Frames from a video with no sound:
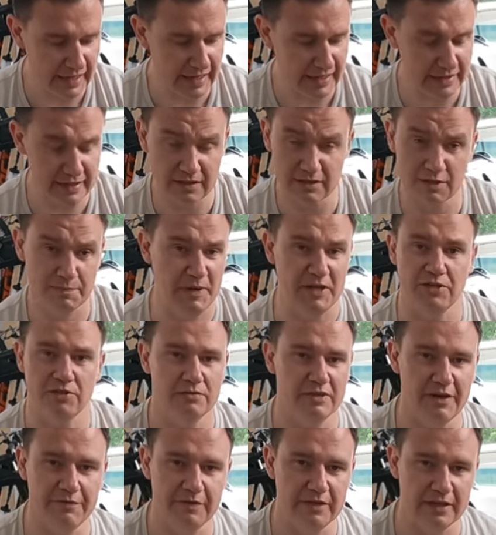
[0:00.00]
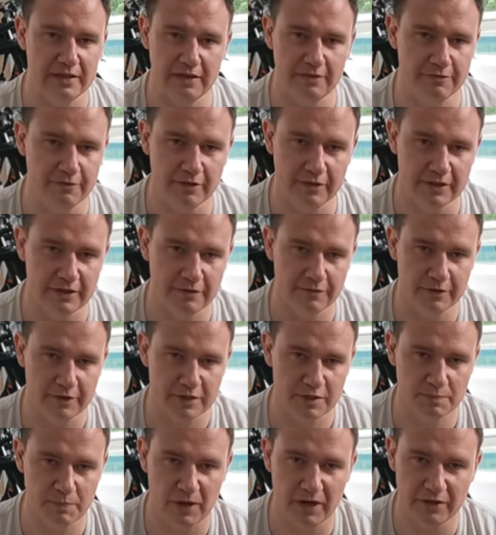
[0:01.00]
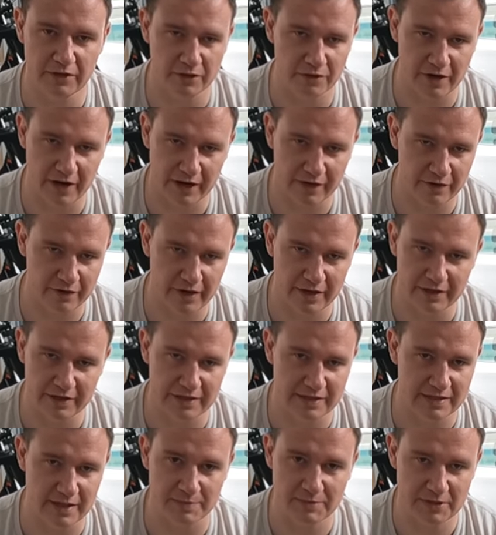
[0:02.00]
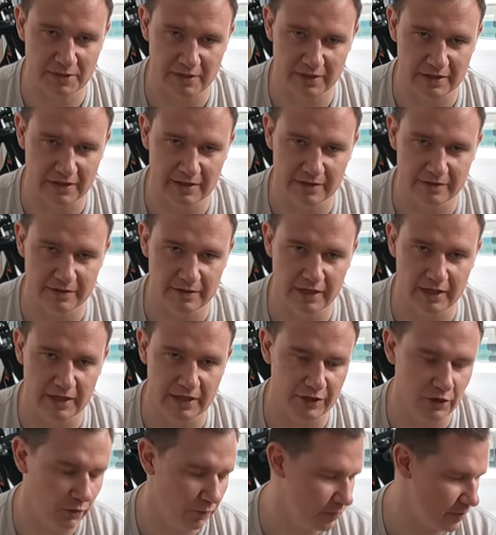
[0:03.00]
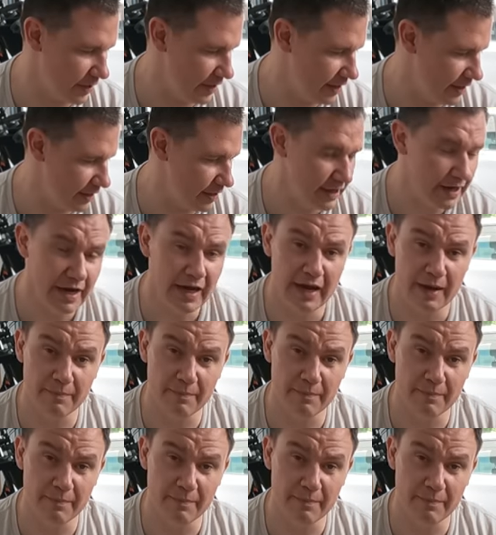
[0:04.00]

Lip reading: And especially definitely for the Spyder or Riker rider, it's absolutely no brainer.